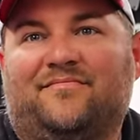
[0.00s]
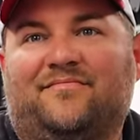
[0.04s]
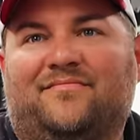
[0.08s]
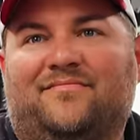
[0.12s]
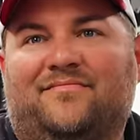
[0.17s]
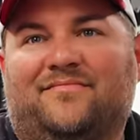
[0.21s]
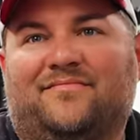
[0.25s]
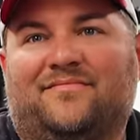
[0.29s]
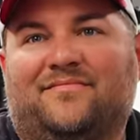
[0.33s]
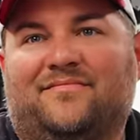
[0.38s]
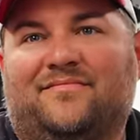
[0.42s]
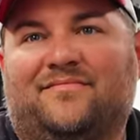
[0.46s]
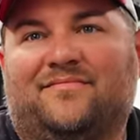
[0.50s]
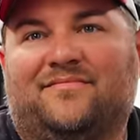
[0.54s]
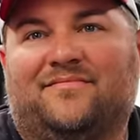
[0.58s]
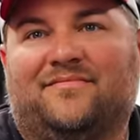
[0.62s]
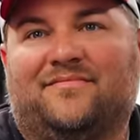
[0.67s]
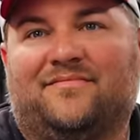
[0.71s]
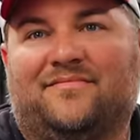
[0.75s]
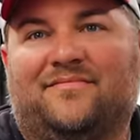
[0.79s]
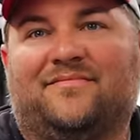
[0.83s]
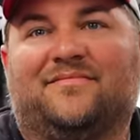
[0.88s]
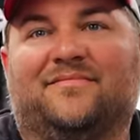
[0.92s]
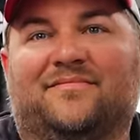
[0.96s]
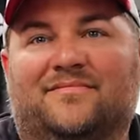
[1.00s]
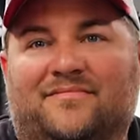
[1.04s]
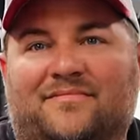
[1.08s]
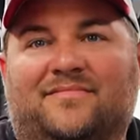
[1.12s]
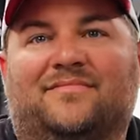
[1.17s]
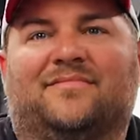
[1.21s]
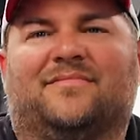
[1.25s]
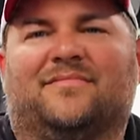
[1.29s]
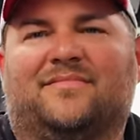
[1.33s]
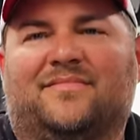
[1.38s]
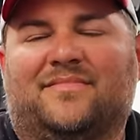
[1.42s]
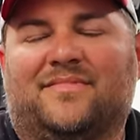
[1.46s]
fourteen fifty.
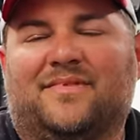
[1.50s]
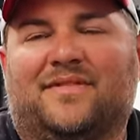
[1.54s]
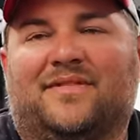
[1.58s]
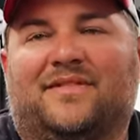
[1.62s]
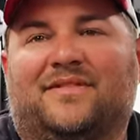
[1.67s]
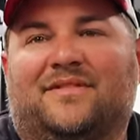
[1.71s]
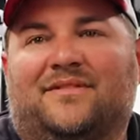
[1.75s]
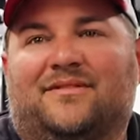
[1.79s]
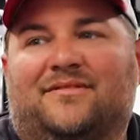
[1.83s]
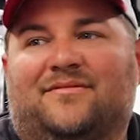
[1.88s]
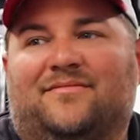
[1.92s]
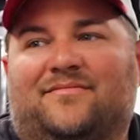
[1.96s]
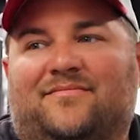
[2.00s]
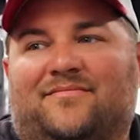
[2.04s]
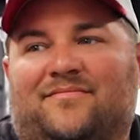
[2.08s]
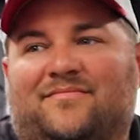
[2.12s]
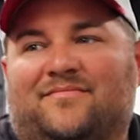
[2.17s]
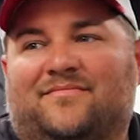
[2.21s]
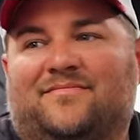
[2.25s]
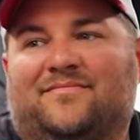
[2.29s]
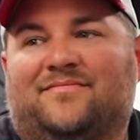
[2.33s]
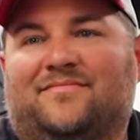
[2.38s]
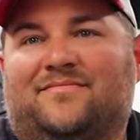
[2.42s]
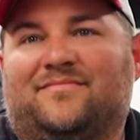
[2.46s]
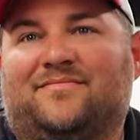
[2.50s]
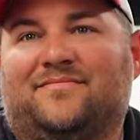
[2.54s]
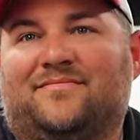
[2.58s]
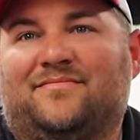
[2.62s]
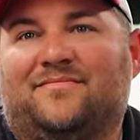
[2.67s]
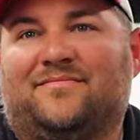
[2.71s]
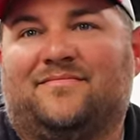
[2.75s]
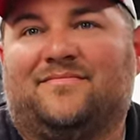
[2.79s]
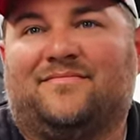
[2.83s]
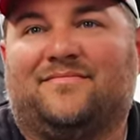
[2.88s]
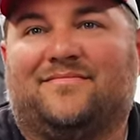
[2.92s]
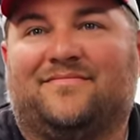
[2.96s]
Man, that's
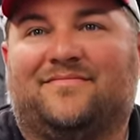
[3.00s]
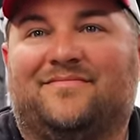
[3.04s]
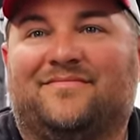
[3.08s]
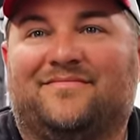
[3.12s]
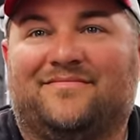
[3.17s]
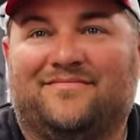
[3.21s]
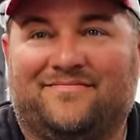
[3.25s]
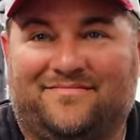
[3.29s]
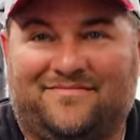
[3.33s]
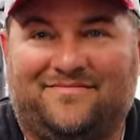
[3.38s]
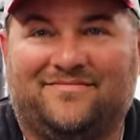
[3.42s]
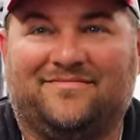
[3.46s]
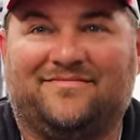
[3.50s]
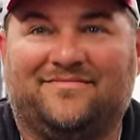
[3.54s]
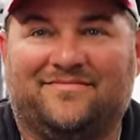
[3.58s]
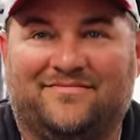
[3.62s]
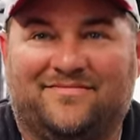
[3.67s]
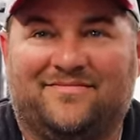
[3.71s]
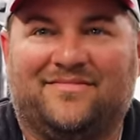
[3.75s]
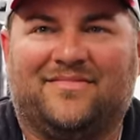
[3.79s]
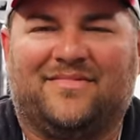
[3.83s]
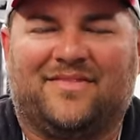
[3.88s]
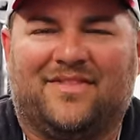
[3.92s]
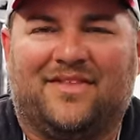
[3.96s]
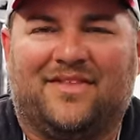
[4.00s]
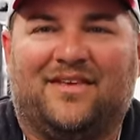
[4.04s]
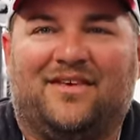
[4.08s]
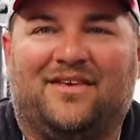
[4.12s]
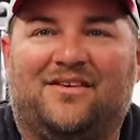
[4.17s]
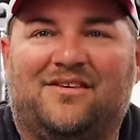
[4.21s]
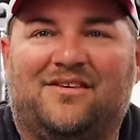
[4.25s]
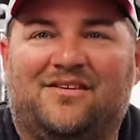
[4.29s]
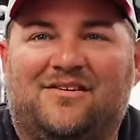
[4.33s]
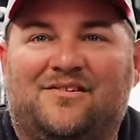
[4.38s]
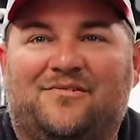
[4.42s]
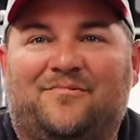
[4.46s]
spooky, right there. That's a
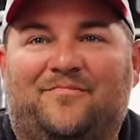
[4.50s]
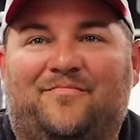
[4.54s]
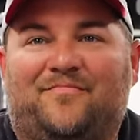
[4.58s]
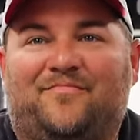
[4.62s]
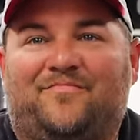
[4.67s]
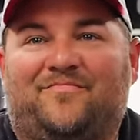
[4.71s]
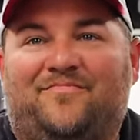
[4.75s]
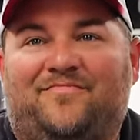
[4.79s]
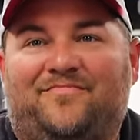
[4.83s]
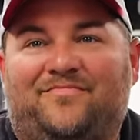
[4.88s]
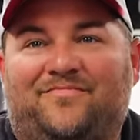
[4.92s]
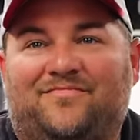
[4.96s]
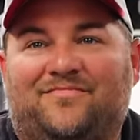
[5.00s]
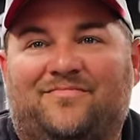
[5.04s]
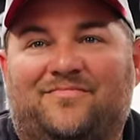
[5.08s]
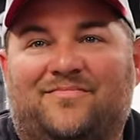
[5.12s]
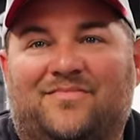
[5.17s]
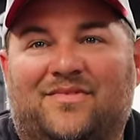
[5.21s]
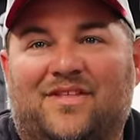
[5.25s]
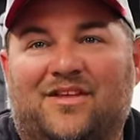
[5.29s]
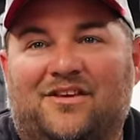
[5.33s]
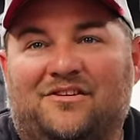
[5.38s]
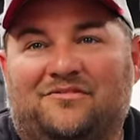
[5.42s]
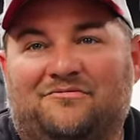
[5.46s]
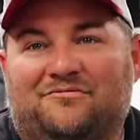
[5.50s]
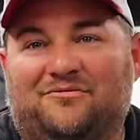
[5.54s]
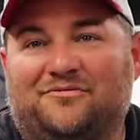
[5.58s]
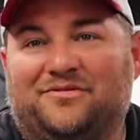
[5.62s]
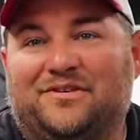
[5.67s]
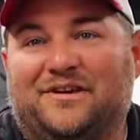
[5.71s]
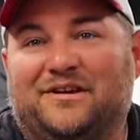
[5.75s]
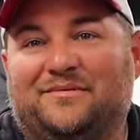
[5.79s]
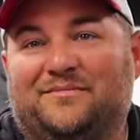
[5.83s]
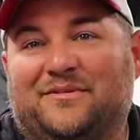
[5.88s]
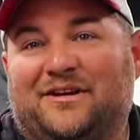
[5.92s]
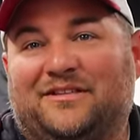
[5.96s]
lot of pressure. Well,
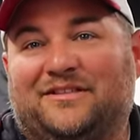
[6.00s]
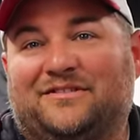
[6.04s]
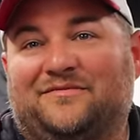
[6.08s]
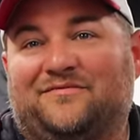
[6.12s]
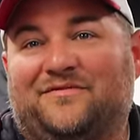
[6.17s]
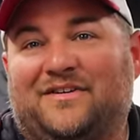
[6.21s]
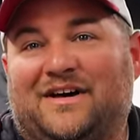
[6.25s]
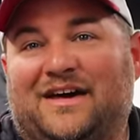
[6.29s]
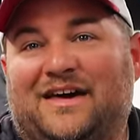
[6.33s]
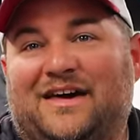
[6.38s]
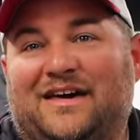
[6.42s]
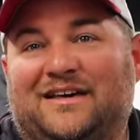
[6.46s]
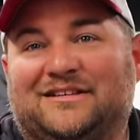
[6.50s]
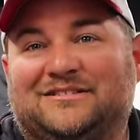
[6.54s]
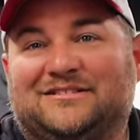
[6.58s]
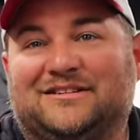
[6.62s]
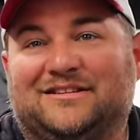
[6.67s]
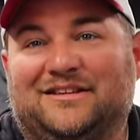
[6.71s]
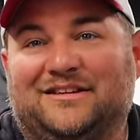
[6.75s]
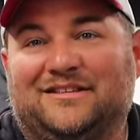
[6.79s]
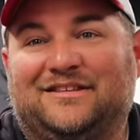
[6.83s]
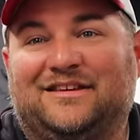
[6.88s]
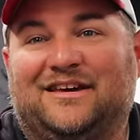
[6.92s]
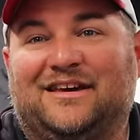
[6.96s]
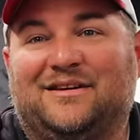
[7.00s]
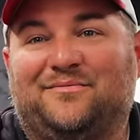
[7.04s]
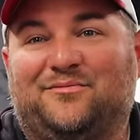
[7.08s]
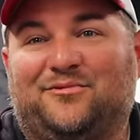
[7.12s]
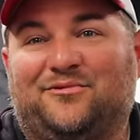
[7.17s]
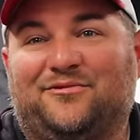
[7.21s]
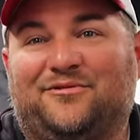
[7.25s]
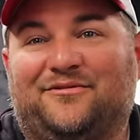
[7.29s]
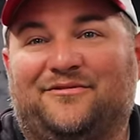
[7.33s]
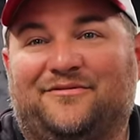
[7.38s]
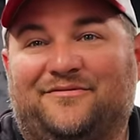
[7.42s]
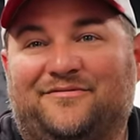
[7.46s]
think about the vise and the
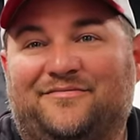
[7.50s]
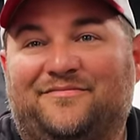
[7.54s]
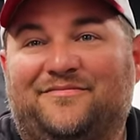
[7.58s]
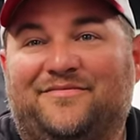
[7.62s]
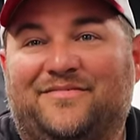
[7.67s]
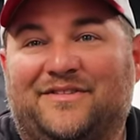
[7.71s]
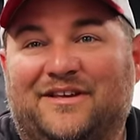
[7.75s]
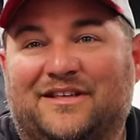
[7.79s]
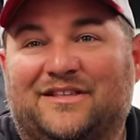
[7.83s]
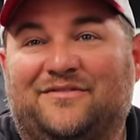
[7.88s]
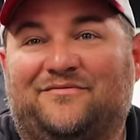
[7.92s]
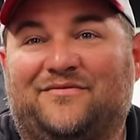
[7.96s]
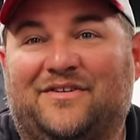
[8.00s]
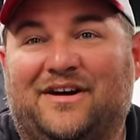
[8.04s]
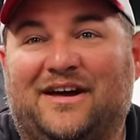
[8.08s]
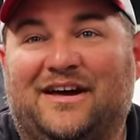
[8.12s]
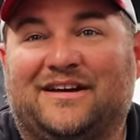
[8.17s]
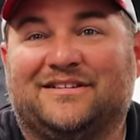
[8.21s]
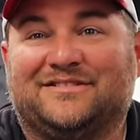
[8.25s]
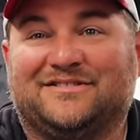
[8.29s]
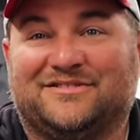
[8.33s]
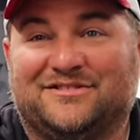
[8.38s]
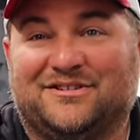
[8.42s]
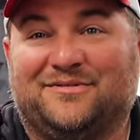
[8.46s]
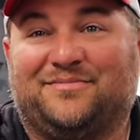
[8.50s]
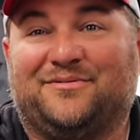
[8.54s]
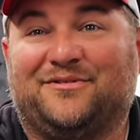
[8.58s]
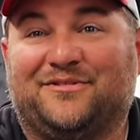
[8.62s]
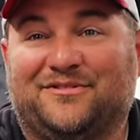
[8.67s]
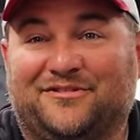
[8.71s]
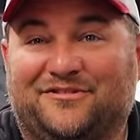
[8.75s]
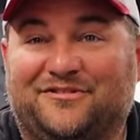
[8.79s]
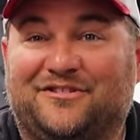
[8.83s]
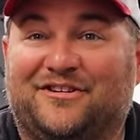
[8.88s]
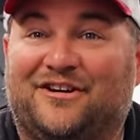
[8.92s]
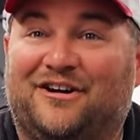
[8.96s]
table uh-huh. that the vise is up
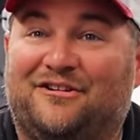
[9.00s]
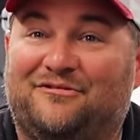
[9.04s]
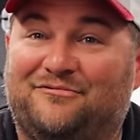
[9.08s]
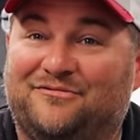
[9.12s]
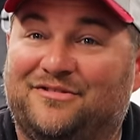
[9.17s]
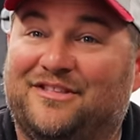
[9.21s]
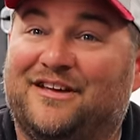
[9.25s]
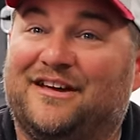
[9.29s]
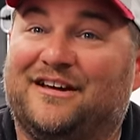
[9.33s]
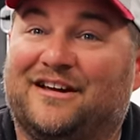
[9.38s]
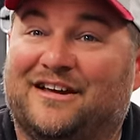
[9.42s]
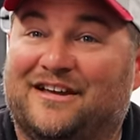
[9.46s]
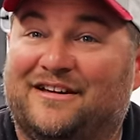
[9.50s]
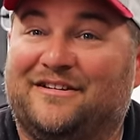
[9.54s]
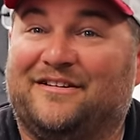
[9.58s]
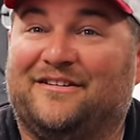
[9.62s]
under to hold that.